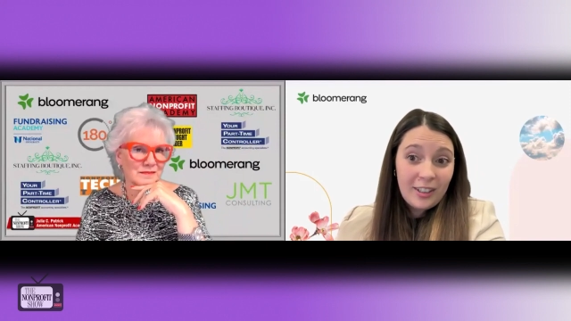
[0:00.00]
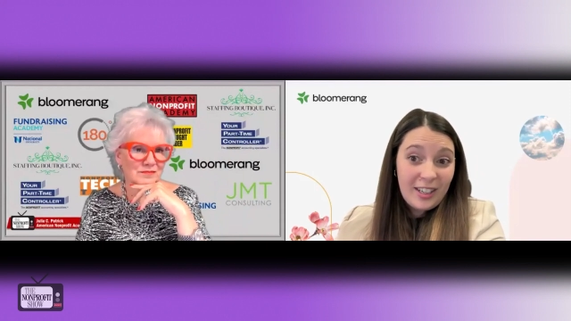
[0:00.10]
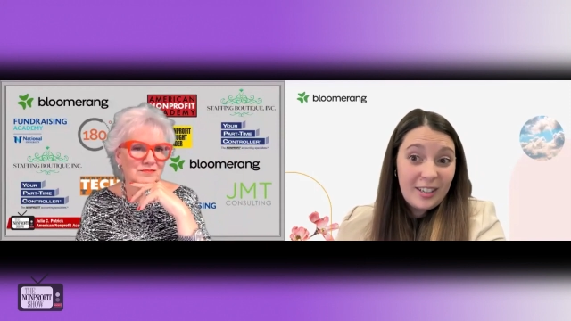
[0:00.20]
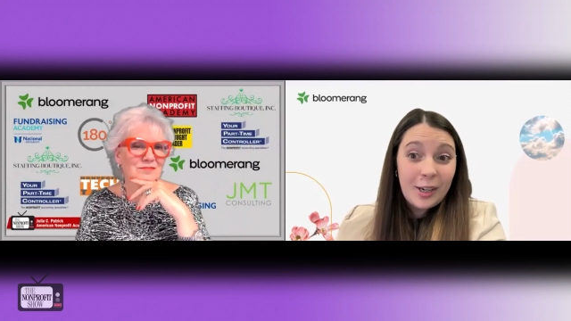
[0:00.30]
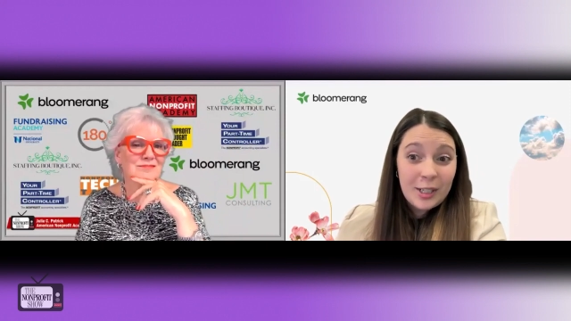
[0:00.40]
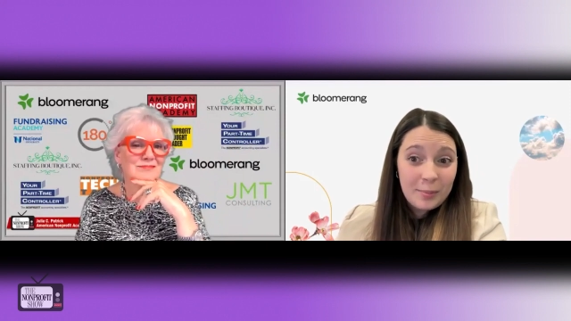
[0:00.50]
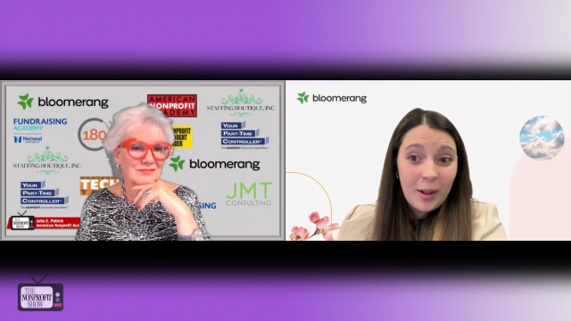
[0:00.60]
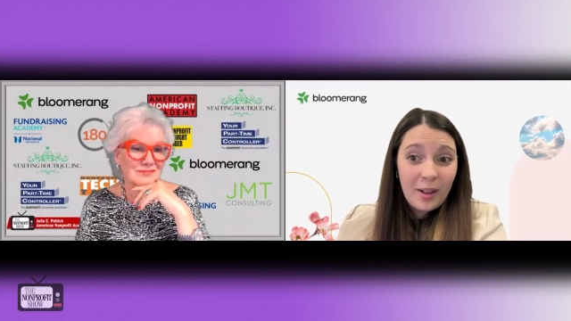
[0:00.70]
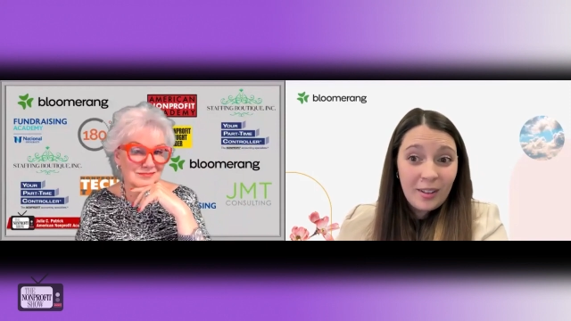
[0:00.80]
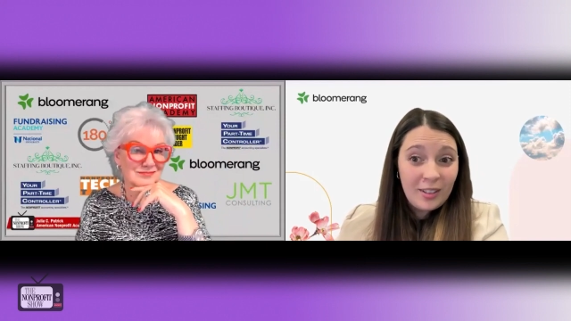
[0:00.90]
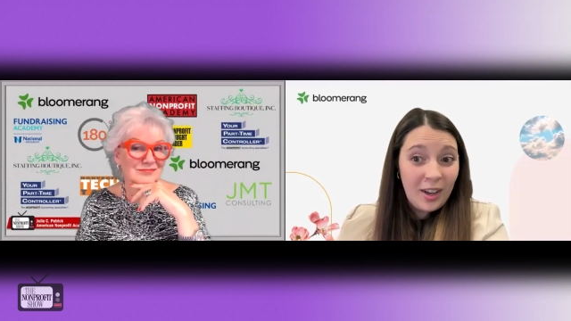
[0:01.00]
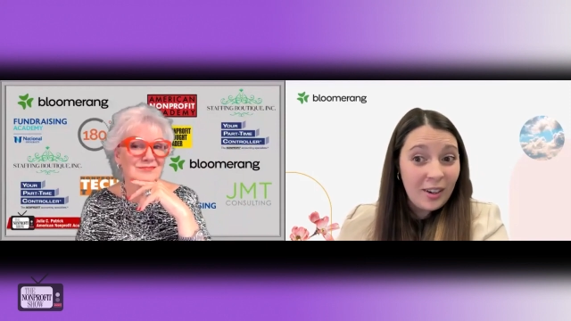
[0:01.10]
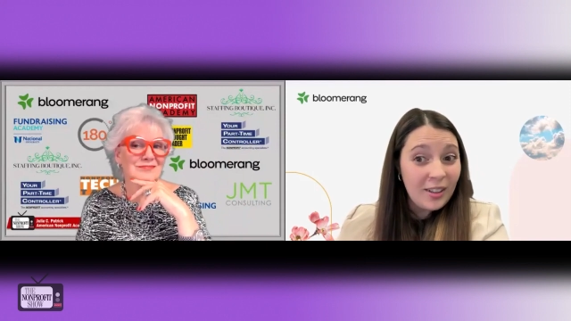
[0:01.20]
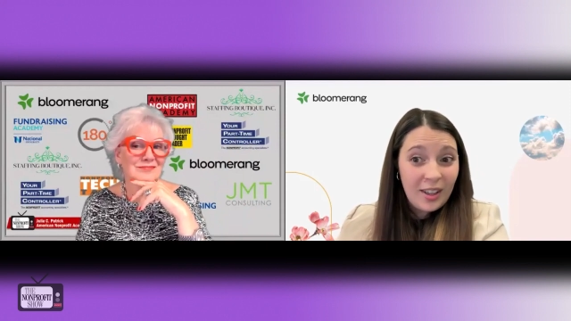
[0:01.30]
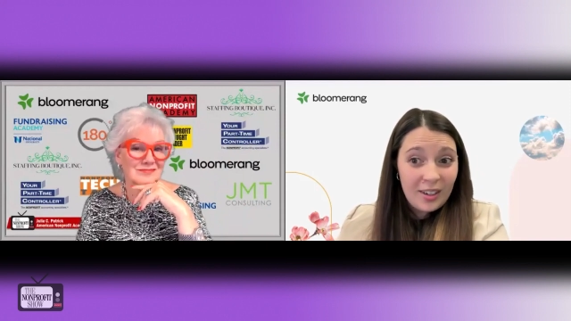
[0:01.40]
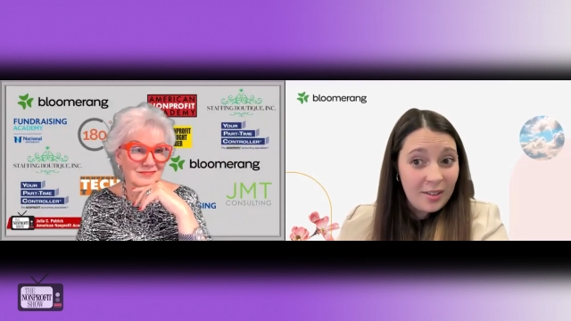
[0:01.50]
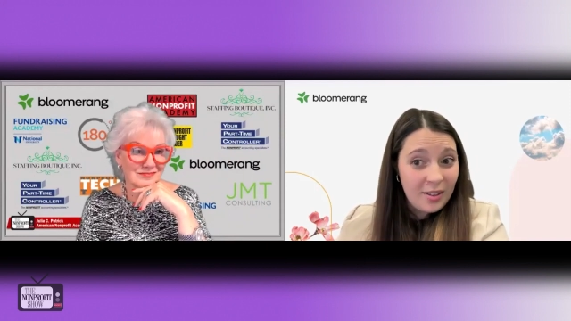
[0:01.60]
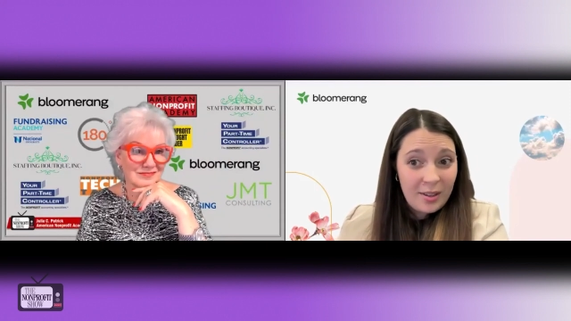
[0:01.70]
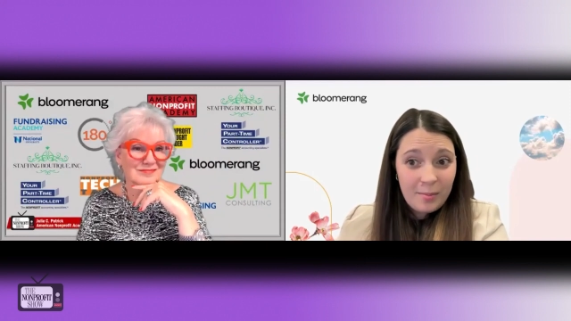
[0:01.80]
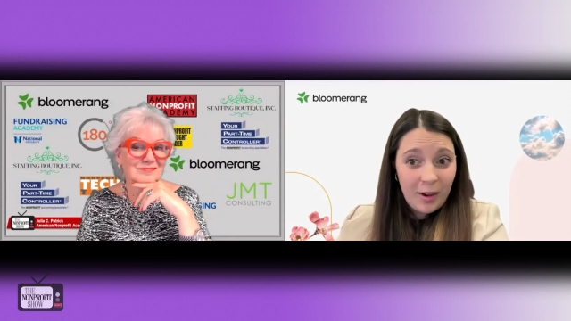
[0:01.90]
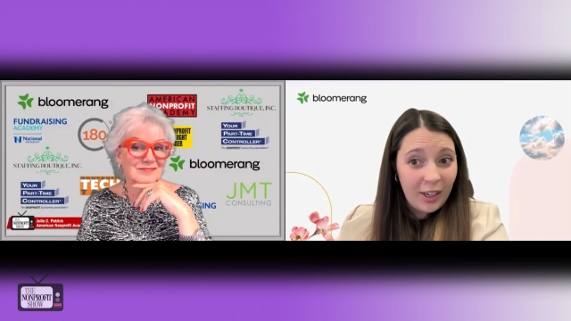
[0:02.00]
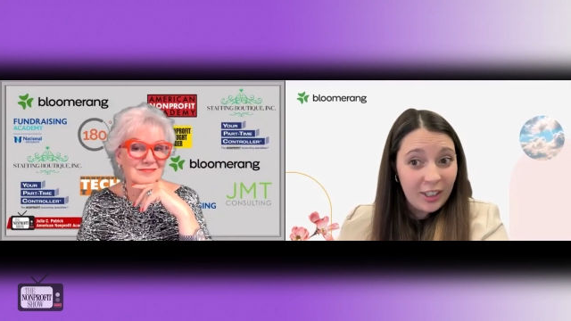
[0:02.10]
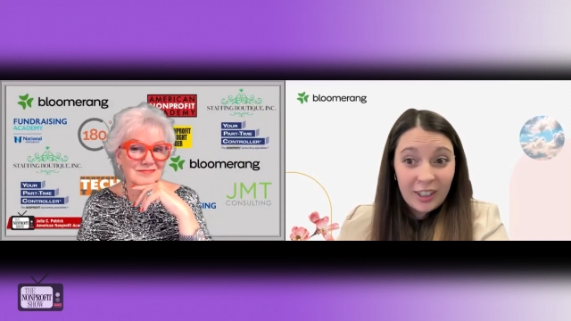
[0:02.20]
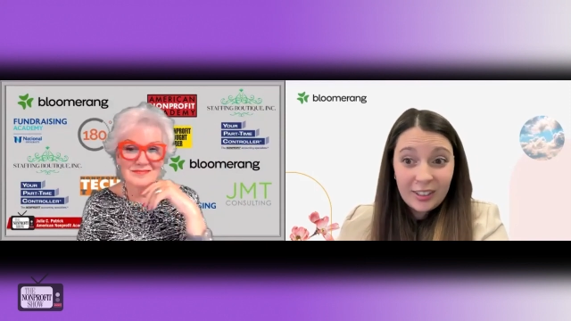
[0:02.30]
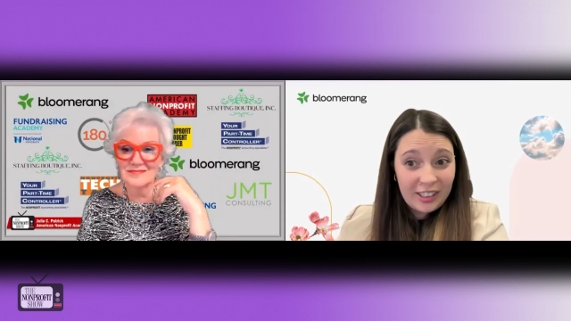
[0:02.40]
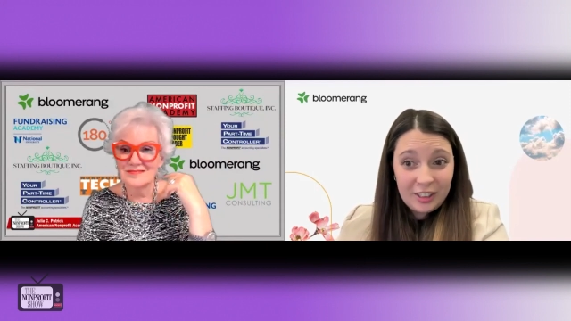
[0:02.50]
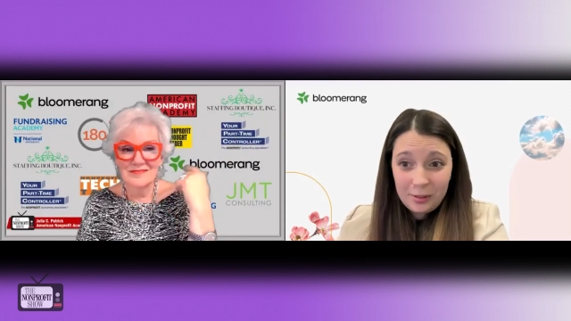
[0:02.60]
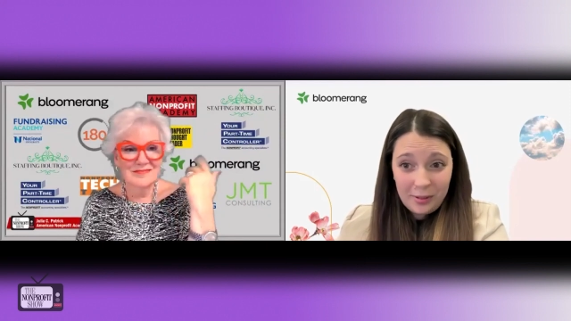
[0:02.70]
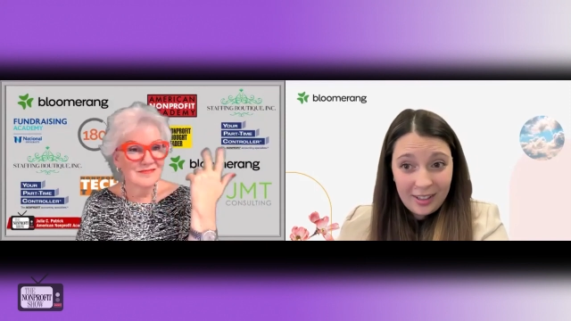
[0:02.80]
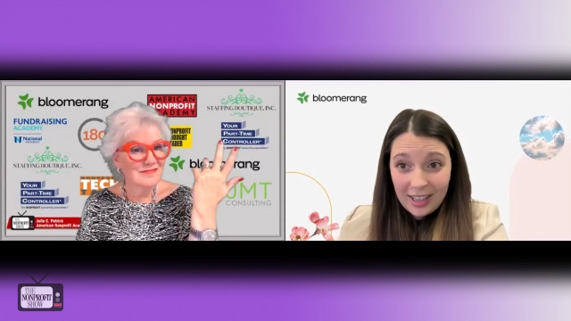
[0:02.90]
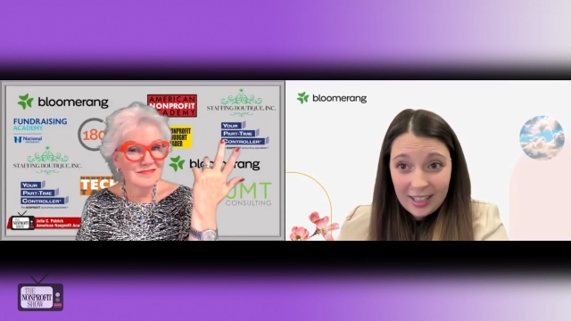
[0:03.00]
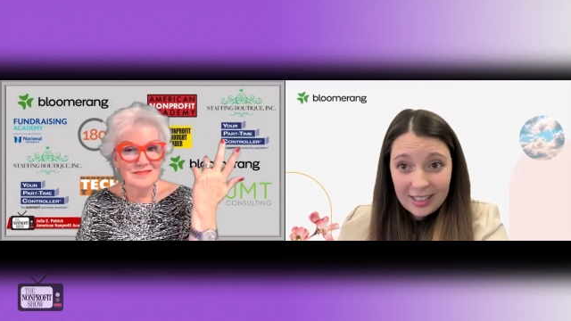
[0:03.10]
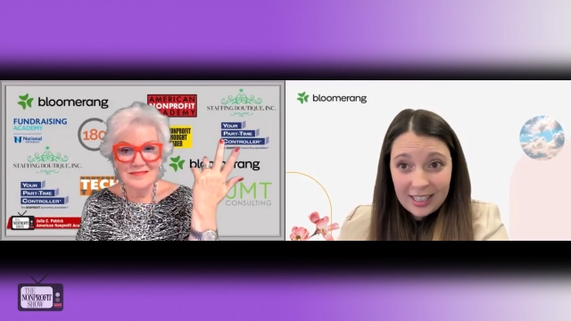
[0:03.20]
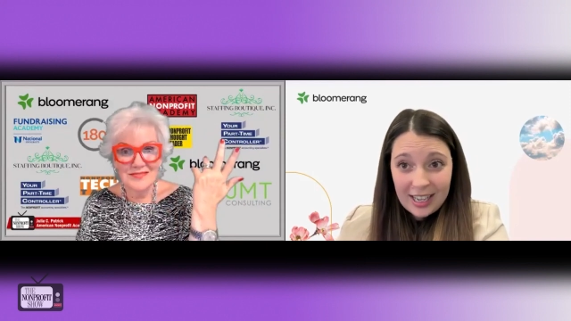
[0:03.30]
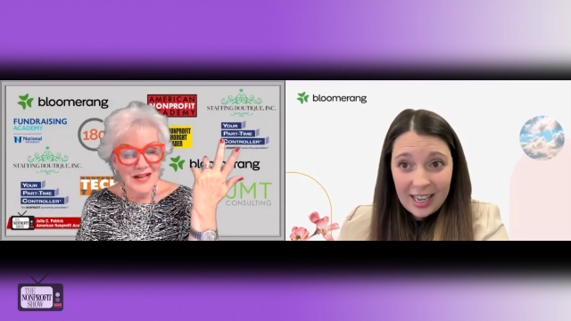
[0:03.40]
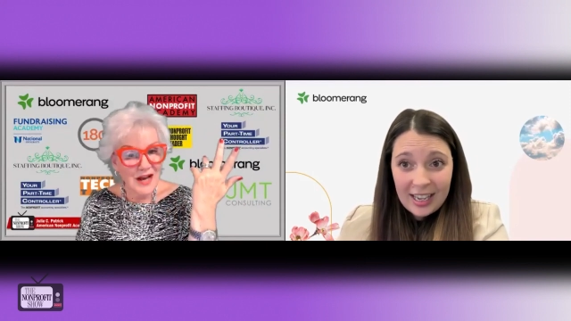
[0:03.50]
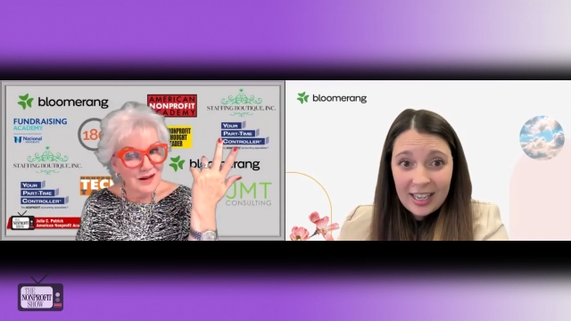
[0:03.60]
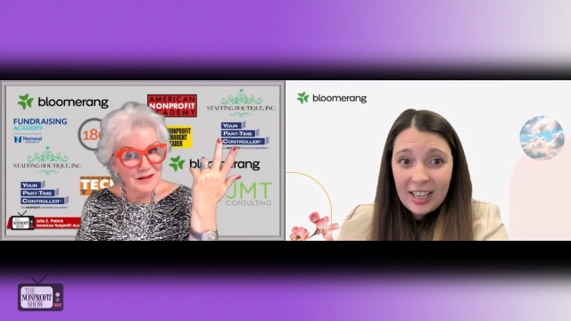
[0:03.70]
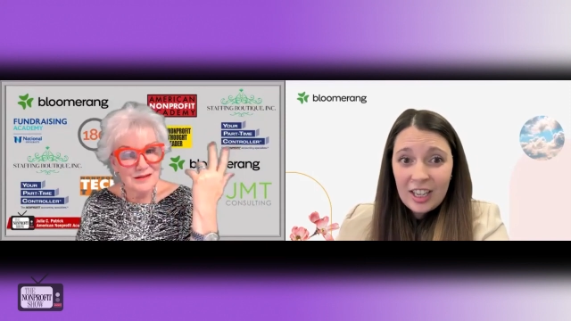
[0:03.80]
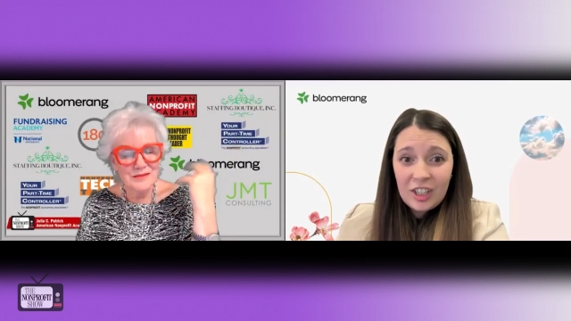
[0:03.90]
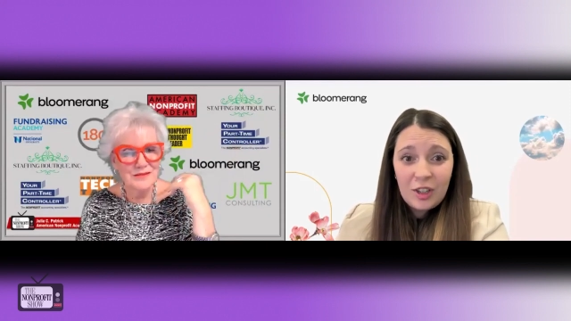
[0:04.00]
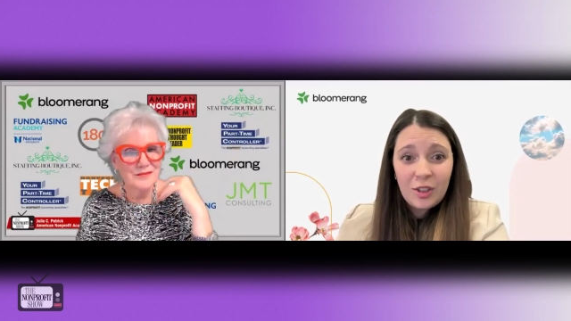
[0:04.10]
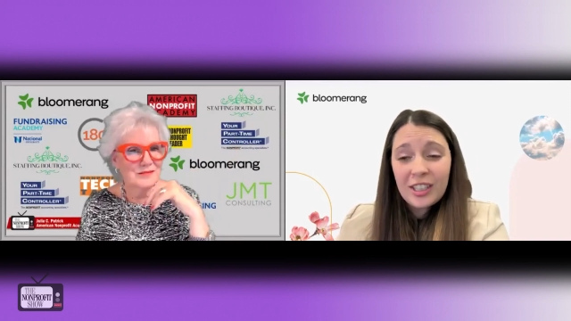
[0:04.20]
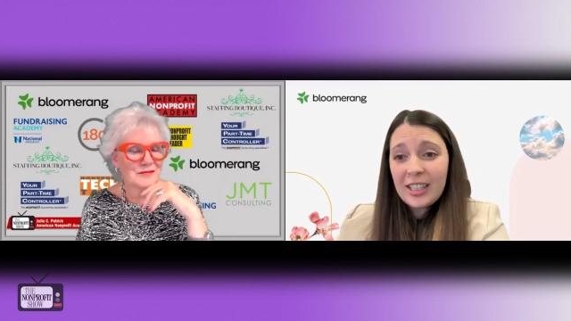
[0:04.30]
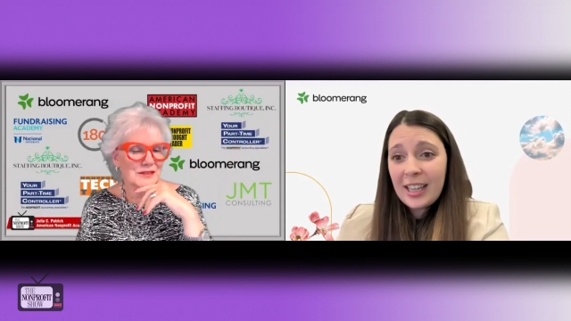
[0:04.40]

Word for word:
Speaker 1: or under small and not a lot of them are currently doing that today usually